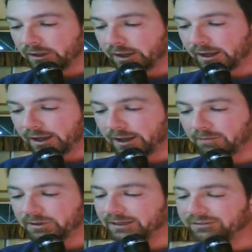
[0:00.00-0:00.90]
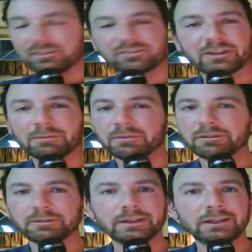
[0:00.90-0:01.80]
But that's just some of the
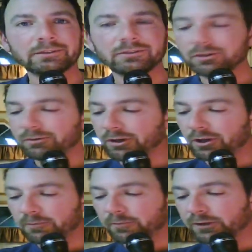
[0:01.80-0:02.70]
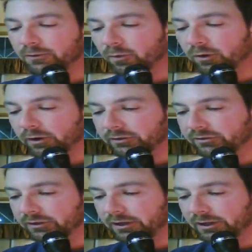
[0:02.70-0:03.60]
things. You know what? Hopefully it
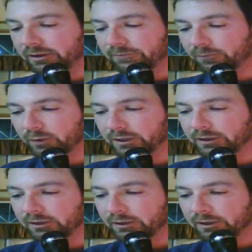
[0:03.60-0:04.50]
works for you.